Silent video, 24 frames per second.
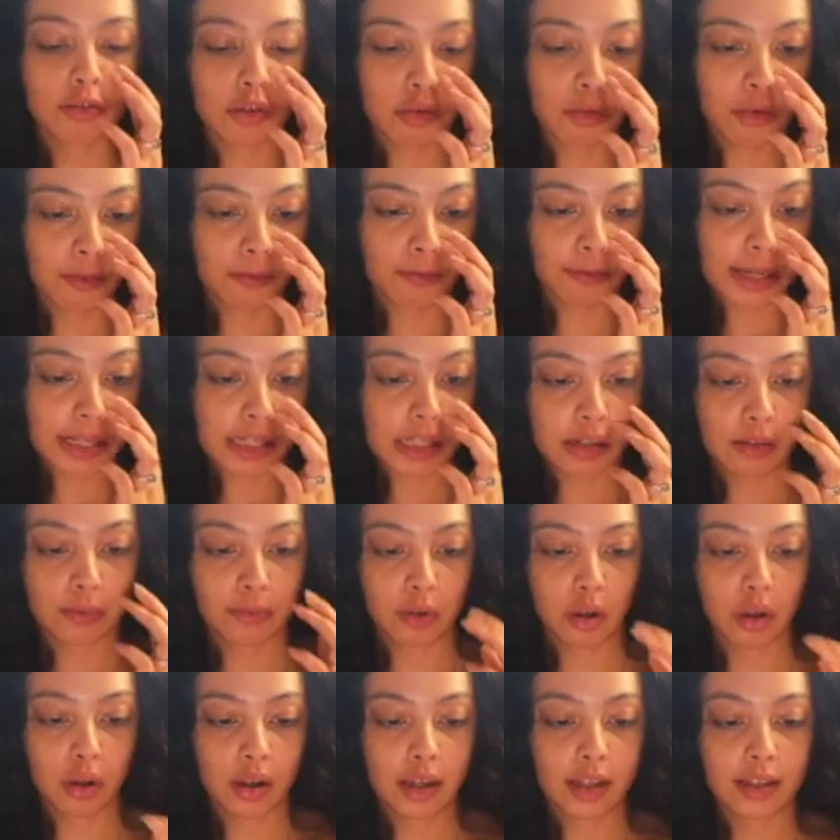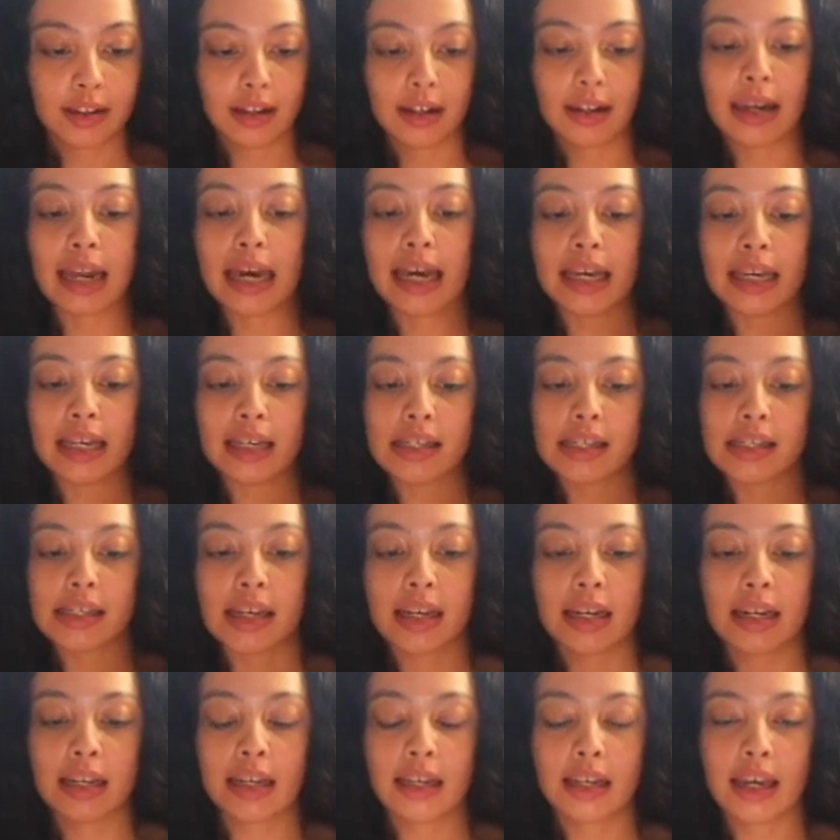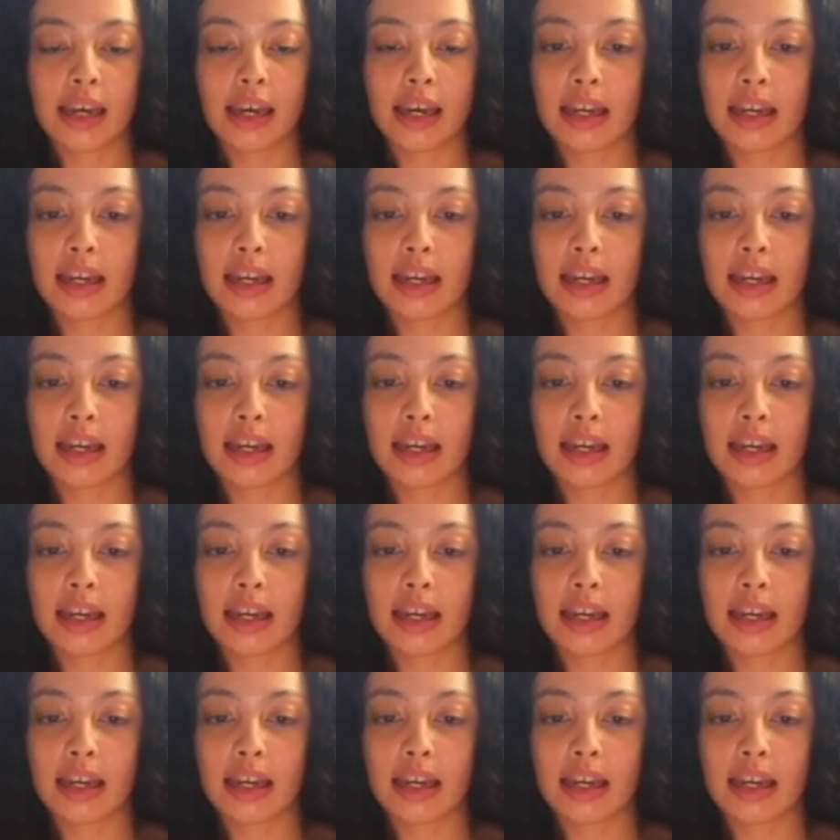to a festival and the light is hitting it